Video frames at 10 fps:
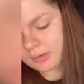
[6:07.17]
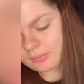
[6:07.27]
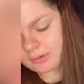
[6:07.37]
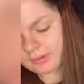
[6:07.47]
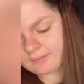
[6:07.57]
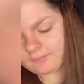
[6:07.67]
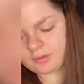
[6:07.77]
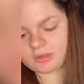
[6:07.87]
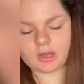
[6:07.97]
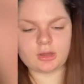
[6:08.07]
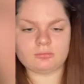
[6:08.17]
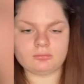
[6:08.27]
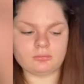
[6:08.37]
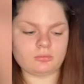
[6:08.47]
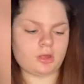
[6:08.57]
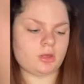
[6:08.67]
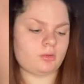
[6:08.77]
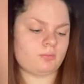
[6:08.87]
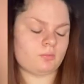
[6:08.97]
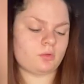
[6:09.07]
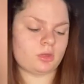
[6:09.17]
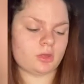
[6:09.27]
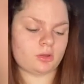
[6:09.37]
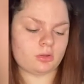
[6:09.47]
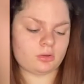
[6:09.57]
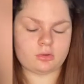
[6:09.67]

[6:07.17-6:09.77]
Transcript: But anyway, I've used that concealer.